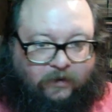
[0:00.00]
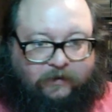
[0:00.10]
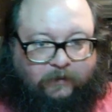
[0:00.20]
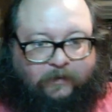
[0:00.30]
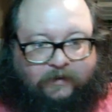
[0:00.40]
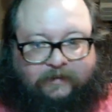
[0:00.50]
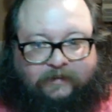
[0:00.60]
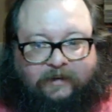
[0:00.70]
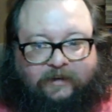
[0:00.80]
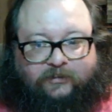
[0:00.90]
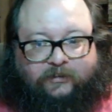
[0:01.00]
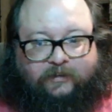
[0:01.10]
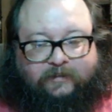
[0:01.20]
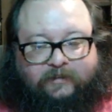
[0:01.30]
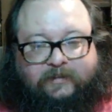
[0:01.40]
into one of the
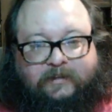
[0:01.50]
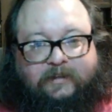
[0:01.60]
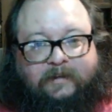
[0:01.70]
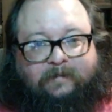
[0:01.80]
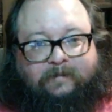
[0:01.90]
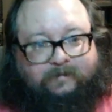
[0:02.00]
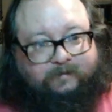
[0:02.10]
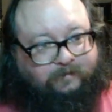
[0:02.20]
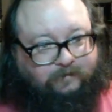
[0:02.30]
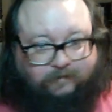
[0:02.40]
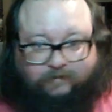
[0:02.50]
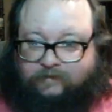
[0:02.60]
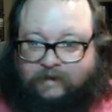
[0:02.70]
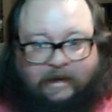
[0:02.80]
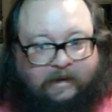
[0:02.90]
dungeons.
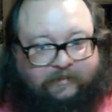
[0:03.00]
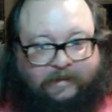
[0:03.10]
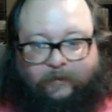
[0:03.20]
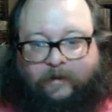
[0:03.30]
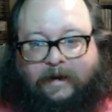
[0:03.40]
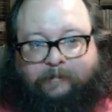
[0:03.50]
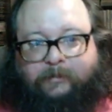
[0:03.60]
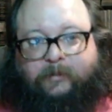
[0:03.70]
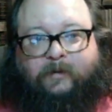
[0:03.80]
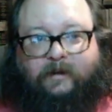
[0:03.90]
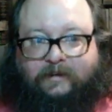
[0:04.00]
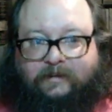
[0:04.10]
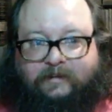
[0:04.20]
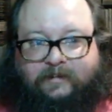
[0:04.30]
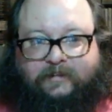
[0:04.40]
And if they wipe, well, at
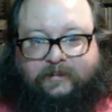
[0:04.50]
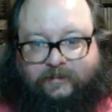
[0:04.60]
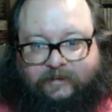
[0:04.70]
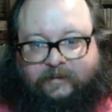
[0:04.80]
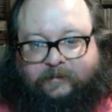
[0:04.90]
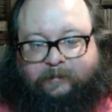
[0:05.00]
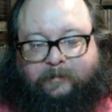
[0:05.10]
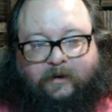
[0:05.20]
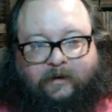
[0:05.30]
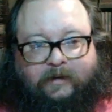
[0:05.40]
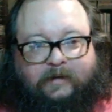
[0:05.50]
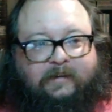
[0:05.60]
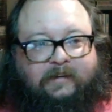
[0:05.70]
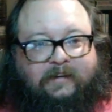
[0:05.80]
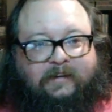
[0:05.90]
least there's another party
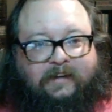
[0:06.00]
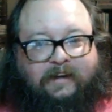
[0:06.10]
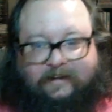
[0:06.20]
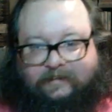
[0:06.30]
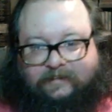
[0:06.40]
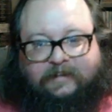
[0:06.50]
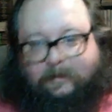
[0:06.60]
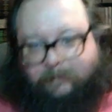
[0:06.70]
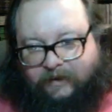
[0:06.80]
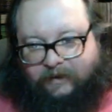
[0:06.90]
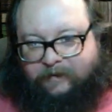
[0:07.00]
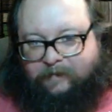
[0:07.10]
on standby.